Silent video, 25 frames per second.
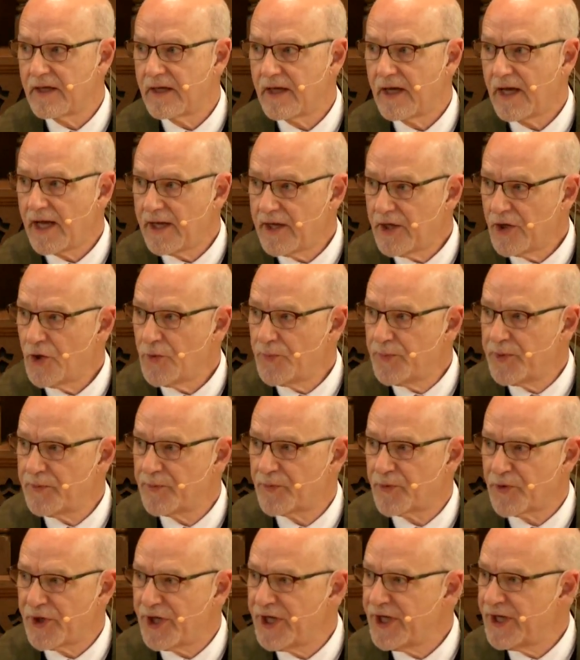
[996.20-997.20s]
I hope and
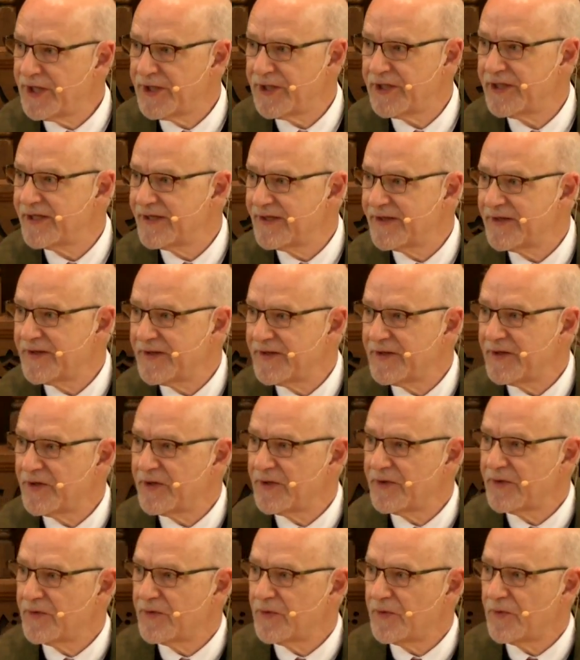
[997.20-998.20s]
pray
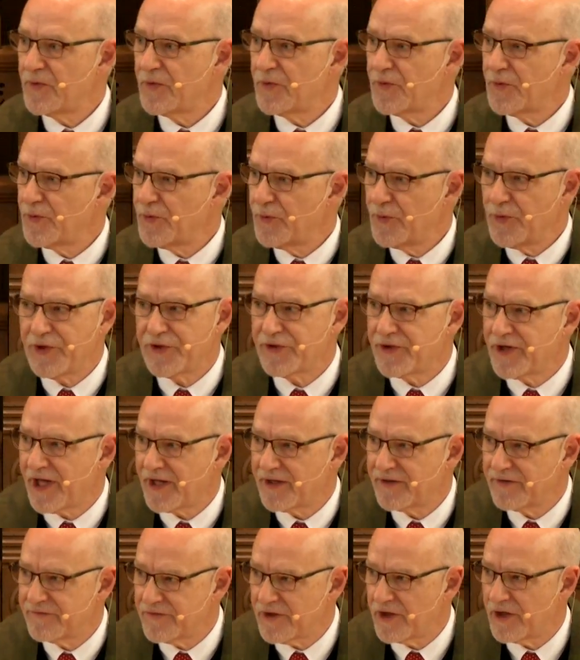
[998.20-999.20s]
we are not
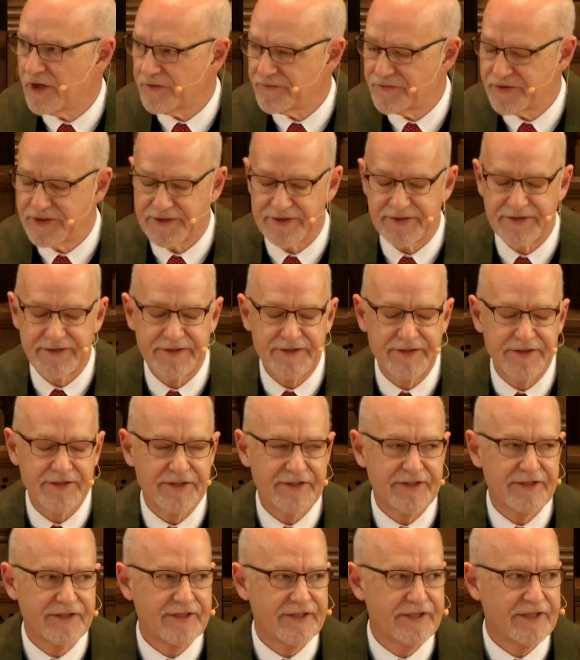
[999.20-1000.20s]
involved in
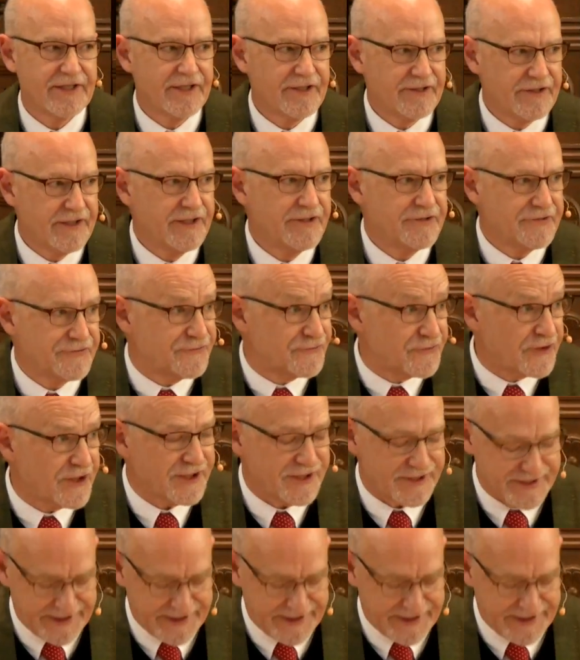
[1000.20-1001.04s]
illegal drug